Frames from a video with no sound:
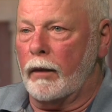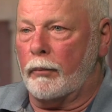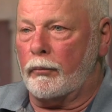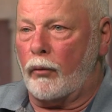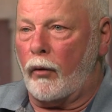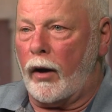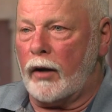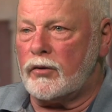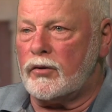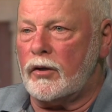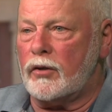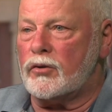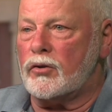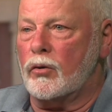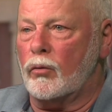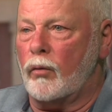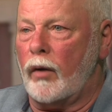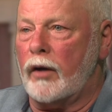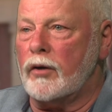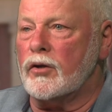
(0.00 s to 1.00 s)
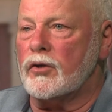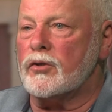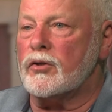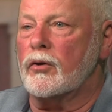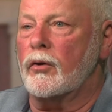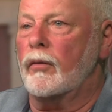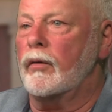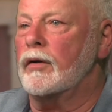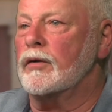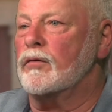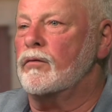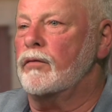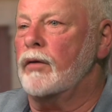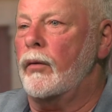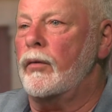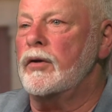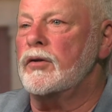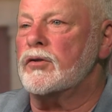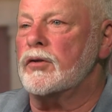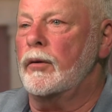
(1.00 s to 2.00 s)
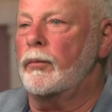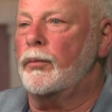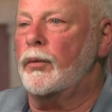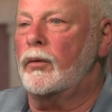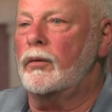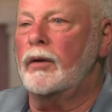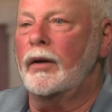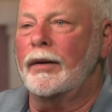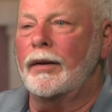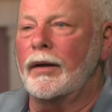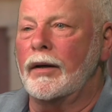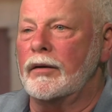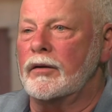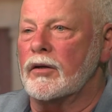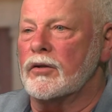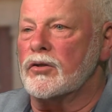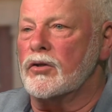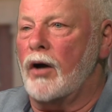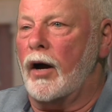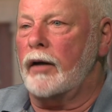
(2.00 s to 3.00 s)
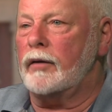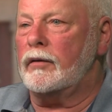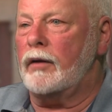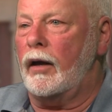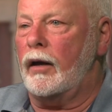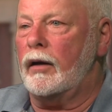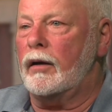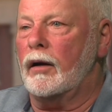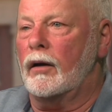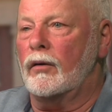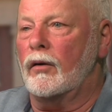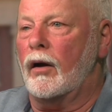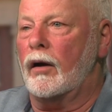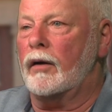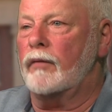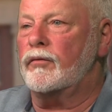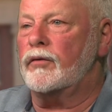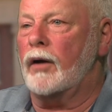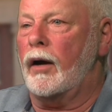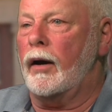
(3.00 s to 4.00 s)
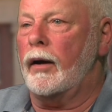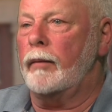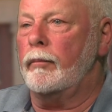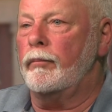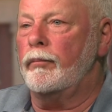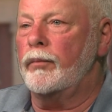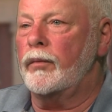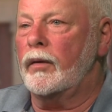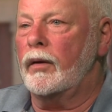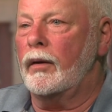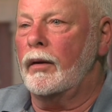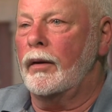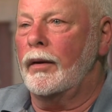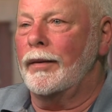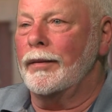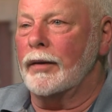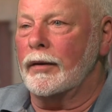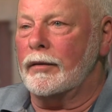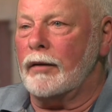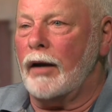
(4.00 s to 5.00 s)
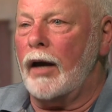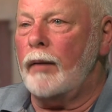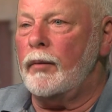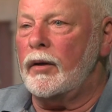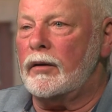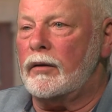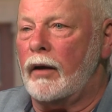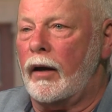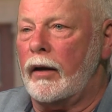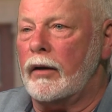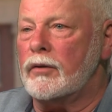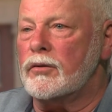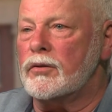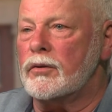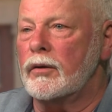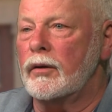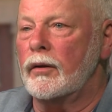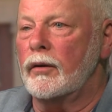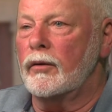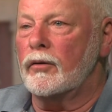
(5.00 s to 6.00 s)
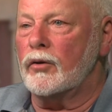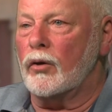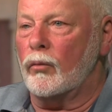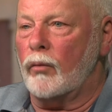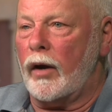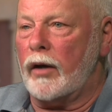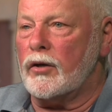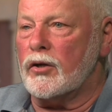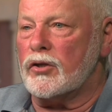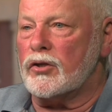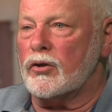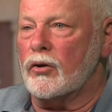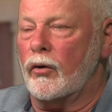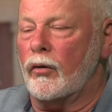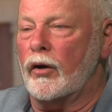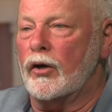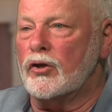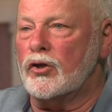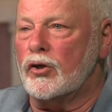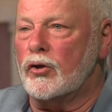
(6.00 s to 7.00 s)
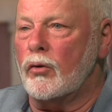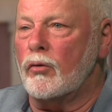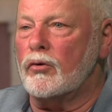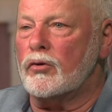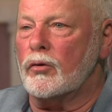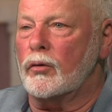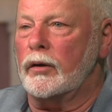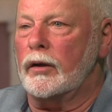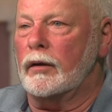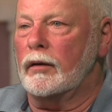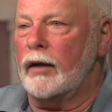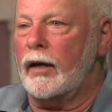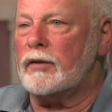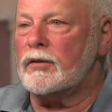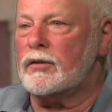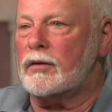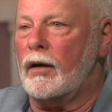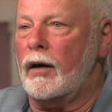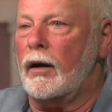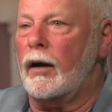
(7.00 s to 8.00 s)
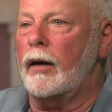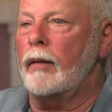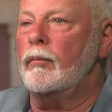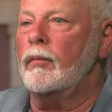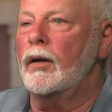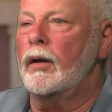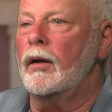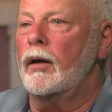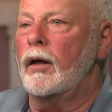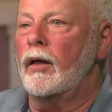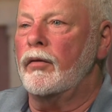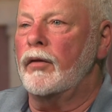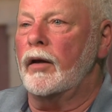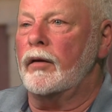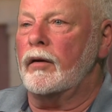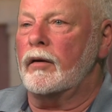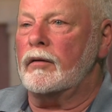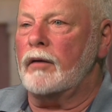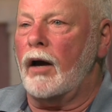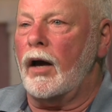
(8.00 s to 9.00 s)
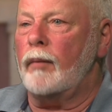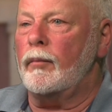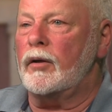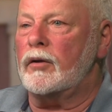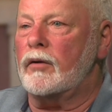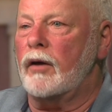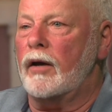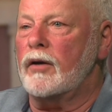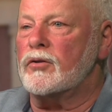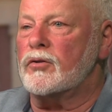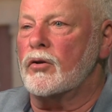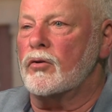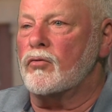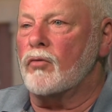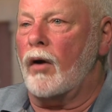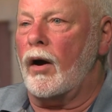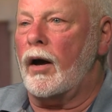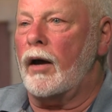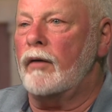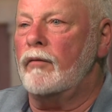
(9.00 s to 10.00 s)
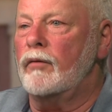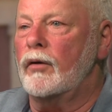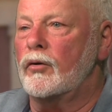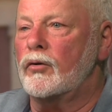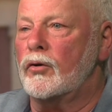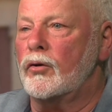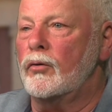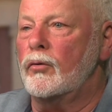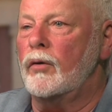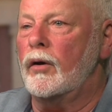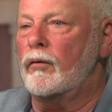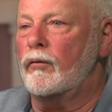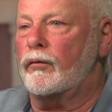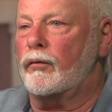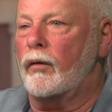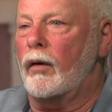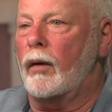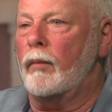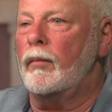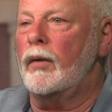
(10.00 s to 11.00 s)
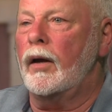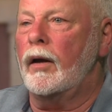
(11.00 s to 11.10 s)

process to register is very simple and does not take a lot of time. The time it takes to register is usually less time than the time it takes to drive to and from